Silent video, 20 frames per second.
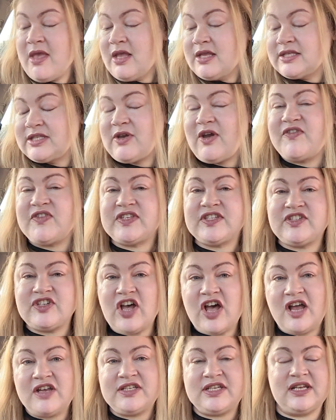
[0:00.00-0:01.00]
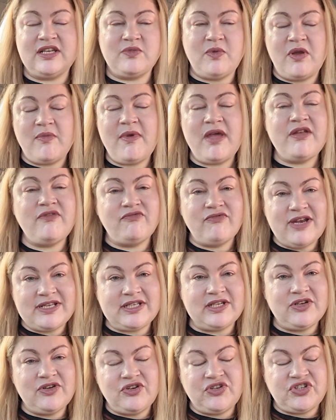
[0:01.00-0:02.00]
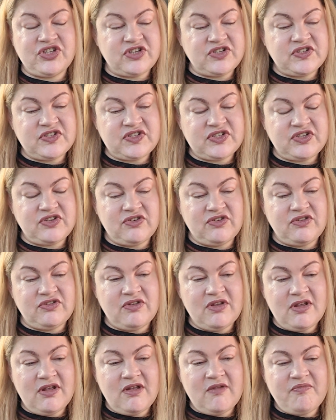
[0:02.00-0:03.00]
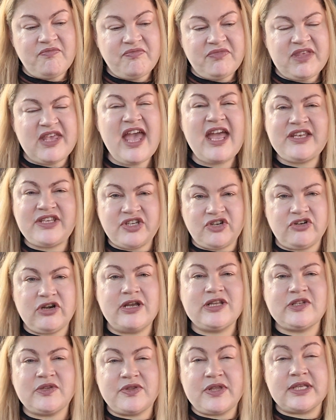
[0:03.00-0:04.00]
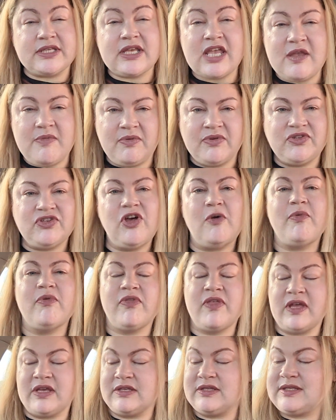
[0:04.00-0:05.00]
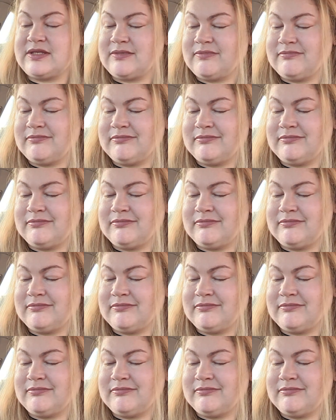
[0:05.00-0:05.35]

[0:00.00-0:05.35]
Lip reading: So I've started as one of my resolutions to get to grips with this, keep on top of things.